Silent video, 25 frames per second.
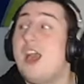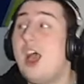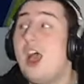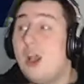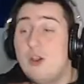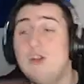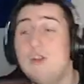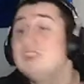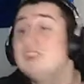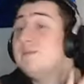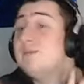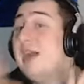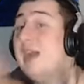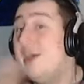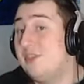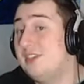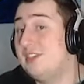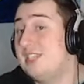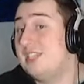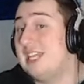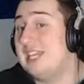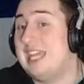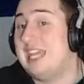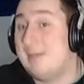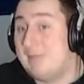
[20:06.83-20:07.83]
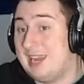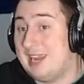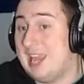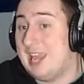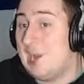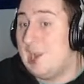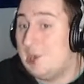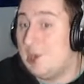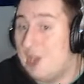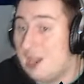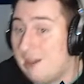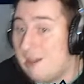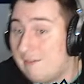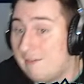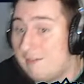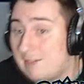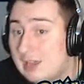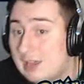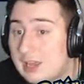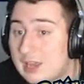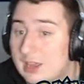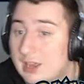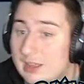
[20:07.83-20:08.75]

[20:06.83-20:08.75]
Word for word: whose mouth is it coming out of?